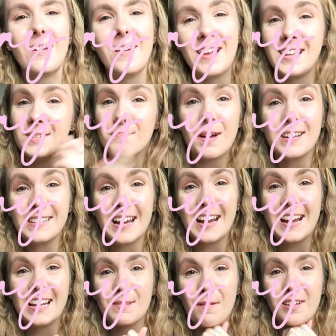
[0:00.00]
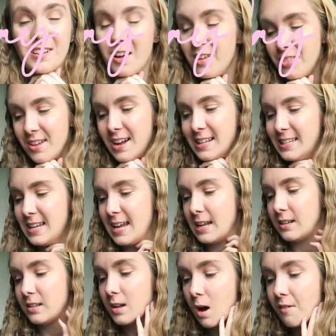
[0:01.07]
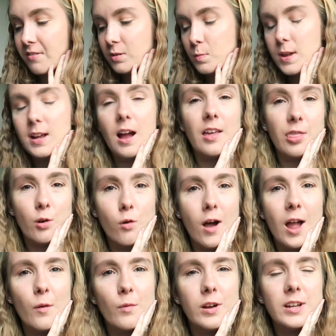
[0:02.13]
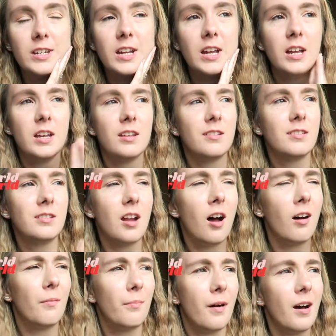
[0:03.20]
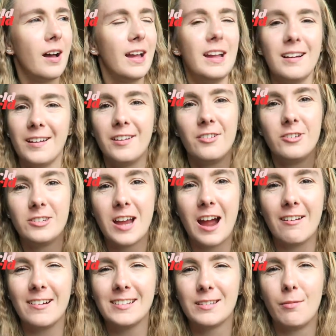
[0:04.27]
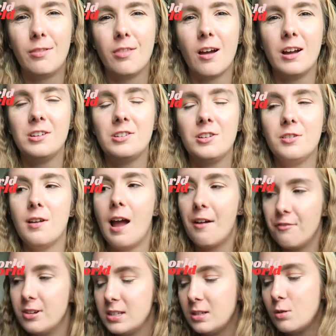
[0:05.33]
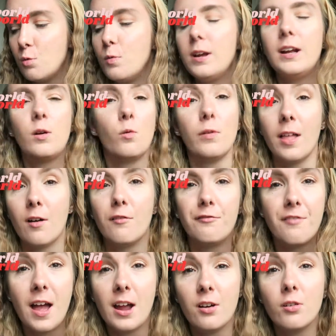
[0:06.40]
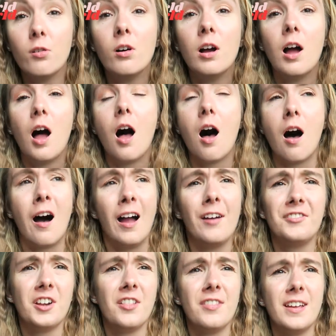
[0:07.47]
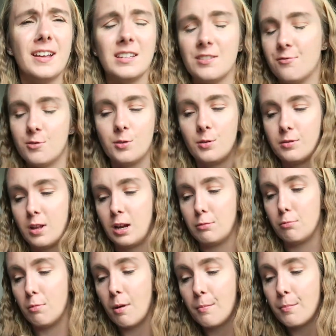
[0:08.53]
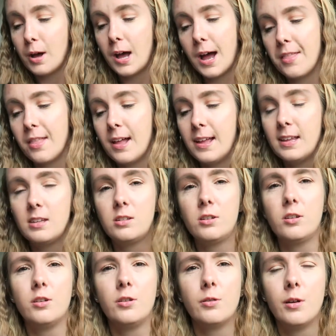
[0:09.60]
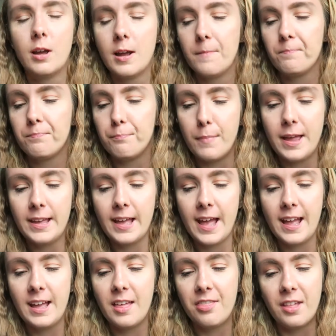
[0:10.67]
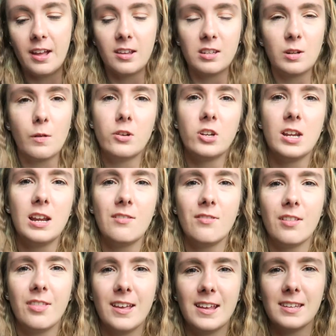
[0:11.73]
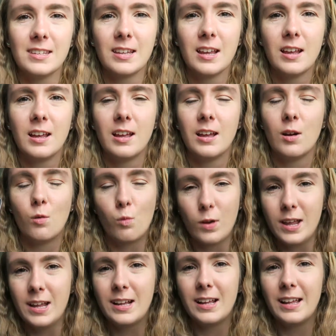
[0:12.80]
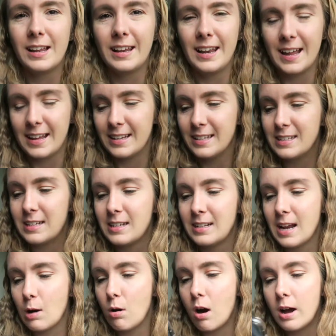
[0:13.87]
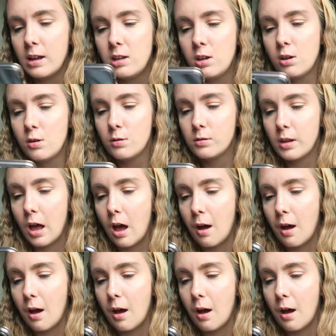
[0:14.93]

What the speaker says: it is Monday, it's about 9:30, and to start off this week I thought I would start by kind of sharing something that I do every single week without fail. I have done this for as long as I can remember, and that is to make a things to achieve this week list. Now I use